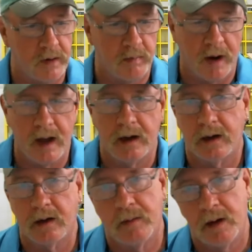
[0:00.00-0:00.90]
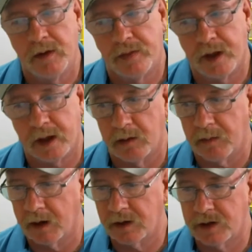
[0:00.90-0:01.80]
rebranding or maybe thinking
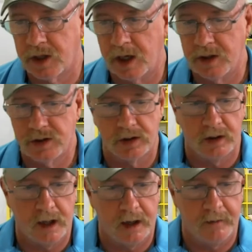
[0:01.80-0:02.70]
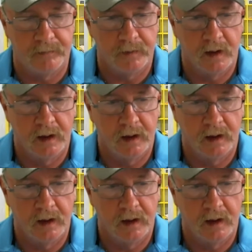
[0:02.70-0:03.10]
about changing your name,